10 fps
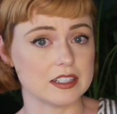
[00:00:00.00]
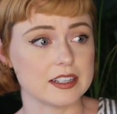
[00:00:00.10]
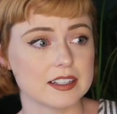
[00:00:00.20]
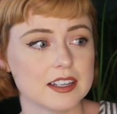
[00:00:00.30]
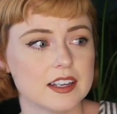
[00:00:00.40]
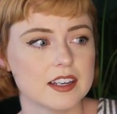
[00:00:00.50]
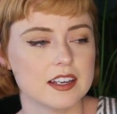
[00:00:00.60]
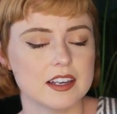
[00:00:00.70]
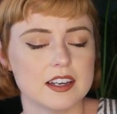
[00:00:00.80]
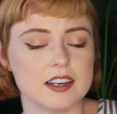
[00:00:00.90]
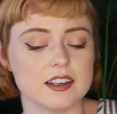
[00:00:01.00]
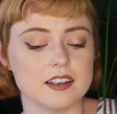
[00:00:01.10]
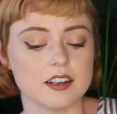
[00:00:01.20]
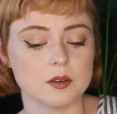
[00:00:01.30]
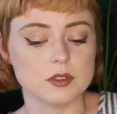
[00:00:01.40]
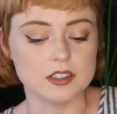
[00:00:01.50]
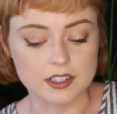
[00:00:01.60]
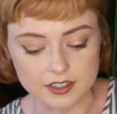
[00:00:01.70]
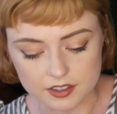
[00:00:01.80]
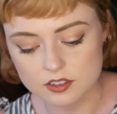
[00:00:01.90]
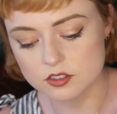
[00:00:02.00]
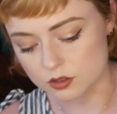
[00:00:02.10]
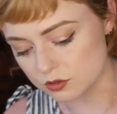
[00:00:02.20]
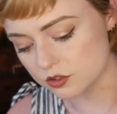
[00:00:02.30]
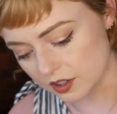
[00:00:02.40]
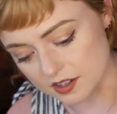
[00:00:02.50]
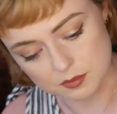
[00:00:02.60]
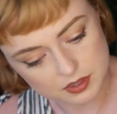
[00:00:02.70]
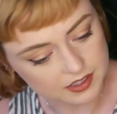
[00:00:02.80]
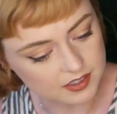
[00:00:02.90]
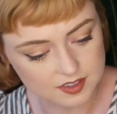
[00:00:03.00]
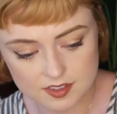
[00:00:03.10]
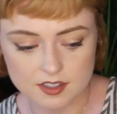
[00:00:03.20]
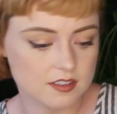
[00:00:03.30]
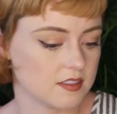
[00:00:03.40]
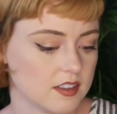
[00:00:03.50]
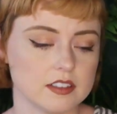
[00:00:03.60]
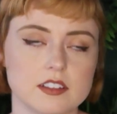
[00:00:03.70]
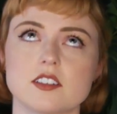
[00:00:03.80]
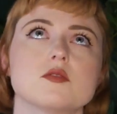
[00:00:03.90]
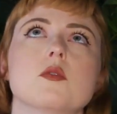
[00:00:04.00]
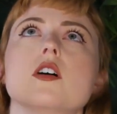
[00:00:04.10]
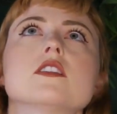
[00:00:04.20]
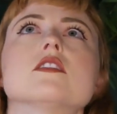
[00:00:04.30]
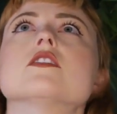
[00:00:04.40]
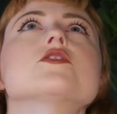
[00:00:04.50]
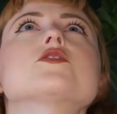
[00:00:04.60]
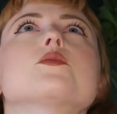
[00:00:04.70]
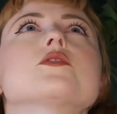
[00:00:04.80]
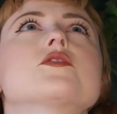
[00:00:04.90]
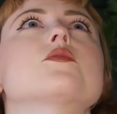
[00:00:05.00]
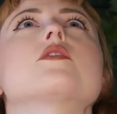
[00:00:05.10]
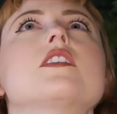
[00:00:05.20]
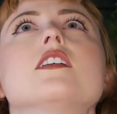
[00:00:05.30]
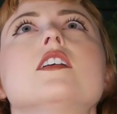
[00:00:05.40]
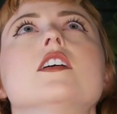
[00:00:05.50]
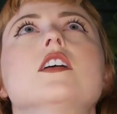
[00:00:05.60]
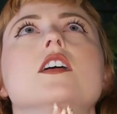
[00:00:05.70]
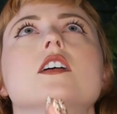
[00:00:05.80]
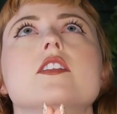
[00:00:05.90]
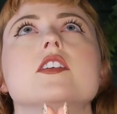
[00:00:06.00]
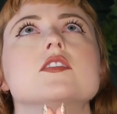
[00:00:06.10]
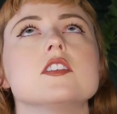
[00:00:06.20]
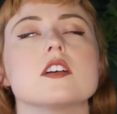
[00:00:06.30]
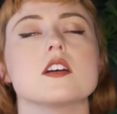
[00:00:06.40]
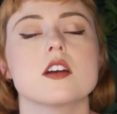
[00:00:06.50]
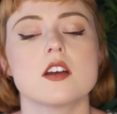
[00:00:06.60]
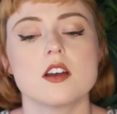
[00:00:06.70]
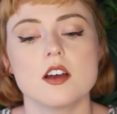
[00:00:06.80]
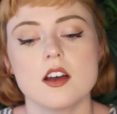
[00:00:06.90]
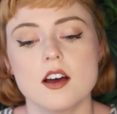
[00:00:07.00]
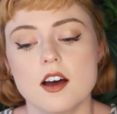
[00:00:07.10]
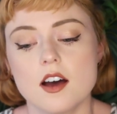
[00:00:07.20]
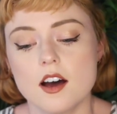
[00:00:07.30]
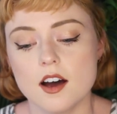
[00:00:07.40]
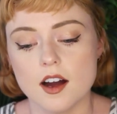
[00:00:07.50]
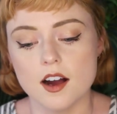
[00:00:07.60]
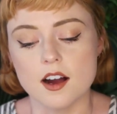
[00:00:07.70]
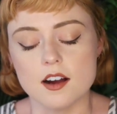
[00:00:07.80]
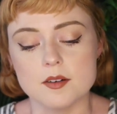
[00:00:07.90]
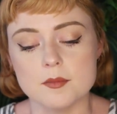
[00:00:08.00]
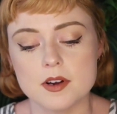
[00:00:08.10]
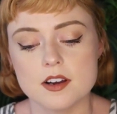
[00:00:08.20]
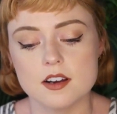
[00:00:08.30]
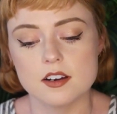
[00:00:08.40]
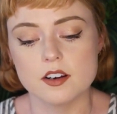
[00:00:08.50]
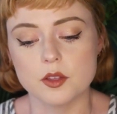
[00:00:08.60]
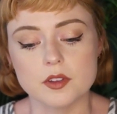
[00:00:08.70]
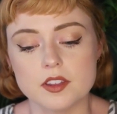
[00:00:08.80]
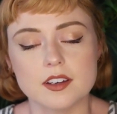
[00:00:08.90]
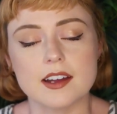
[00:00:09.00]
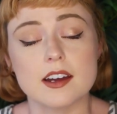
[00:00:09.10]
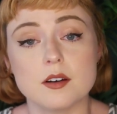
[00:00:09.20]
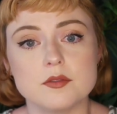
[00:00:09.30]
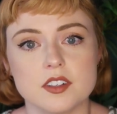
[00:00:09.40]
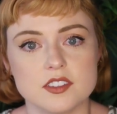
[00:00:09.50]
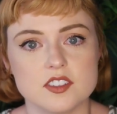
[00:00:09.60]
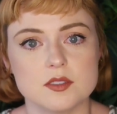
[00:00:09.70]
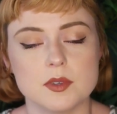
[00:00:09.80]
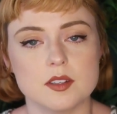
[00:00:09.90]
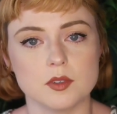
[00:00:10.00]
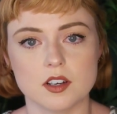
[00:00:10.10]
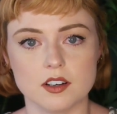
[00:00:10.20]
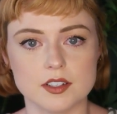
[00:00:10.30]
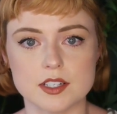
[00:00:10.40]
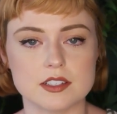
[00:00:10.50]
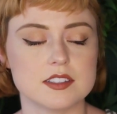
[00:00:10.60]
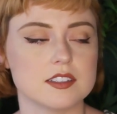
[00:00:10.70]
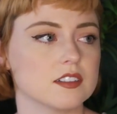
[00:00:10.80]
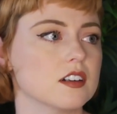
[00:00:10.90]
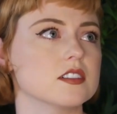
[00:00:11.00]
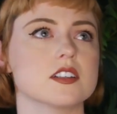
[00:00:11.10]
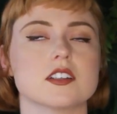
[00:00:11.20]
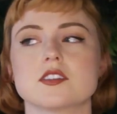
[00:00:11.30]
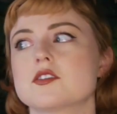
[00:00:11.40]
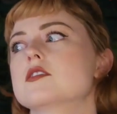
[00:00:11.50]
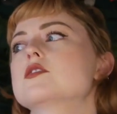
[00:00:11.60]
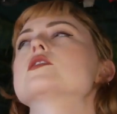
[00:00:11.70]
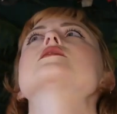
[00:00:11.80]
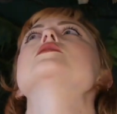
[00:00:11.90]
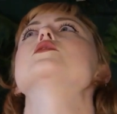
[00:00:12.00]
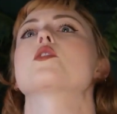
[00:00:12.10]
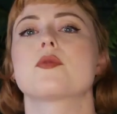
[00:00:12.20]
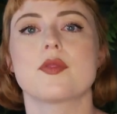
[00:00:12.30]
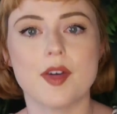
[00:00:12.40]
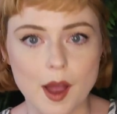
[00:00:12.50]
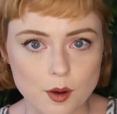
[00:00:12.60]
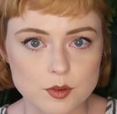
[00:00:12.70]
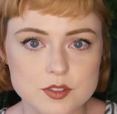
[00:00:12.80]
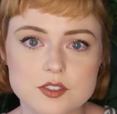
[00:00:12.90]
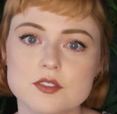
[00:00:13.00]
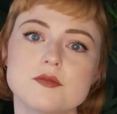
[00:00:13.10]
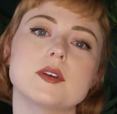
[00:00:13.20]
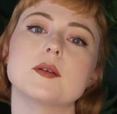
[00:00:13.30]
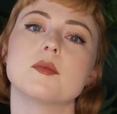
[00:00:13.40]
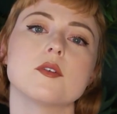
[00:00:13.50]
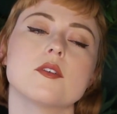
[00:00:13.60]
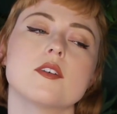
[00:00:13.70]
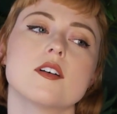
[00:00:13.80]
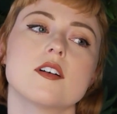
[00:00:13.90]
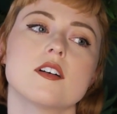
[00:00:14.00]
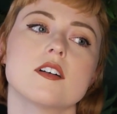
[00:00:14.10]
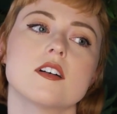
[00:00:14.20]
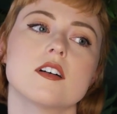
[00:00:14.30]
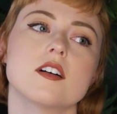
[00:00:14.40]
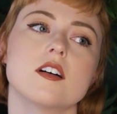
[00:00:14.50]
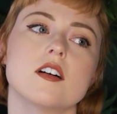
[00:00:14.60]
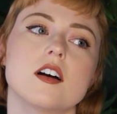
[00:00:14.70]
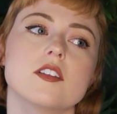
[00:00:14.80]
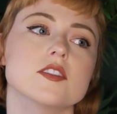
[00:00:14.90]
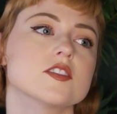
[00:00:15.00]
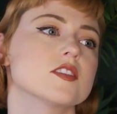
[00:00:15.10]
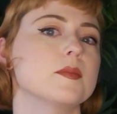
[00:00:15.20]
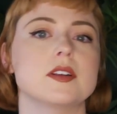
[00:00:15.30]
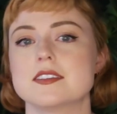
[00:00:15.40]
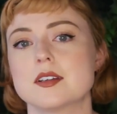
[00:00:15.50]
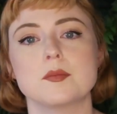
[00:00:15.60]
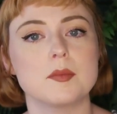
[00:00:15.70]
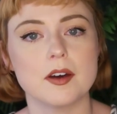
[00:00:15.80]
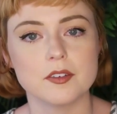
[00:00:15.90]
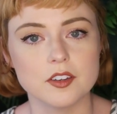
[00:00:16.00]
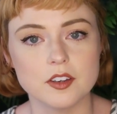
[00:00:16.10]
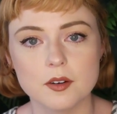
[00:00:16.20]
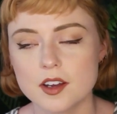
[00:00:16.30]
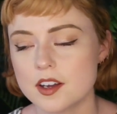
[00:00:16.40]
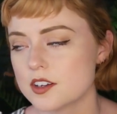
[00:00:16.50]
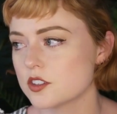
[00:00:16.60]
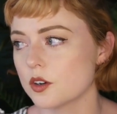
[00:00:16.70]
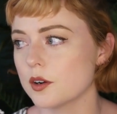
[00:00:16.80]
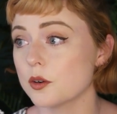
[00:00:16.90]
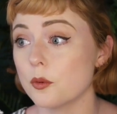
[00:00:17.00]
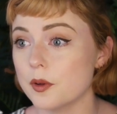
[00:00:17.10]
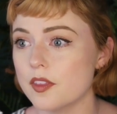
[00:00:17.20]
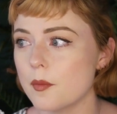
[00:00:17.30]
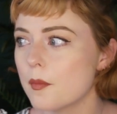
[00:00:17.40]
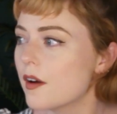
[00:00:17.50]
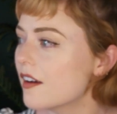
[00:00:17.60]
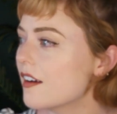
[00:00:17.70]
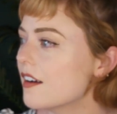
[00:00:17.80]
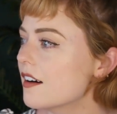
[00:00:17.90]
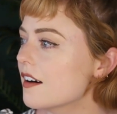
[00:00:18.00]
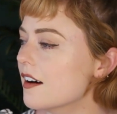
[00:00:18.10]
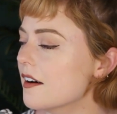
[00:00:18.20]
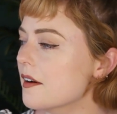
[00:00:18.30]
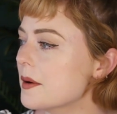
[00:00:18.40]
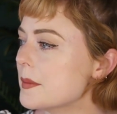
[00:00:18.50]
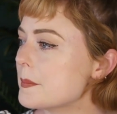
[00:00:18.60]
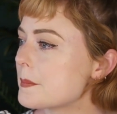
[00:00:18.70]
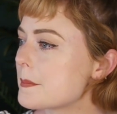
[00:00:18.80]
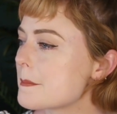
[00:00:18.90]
like and I would like to try and place at least one short story this year. Um, the only thing I have done is submit them to contests, and contests are just, you know, thousands of people, and somebody's going to be better than you, so I don't win them. Um,